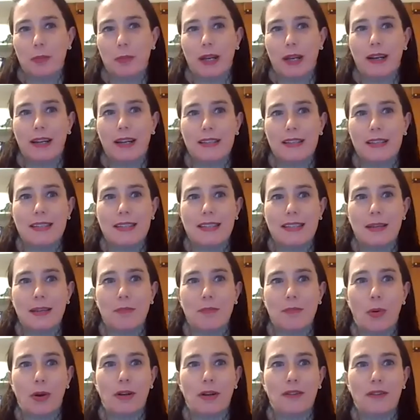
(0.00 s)
but it is
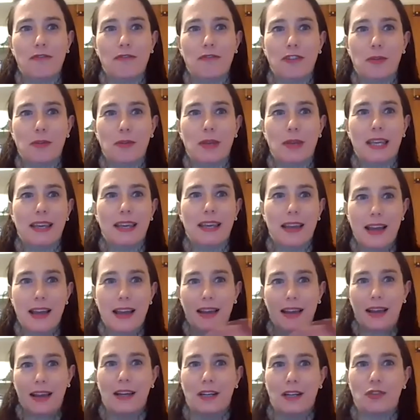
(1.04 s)
important for me
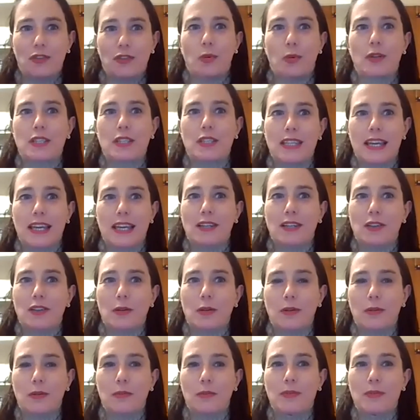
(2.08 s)
kind of towards the end of
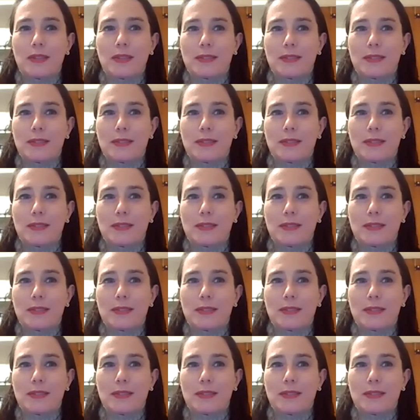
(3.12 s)
the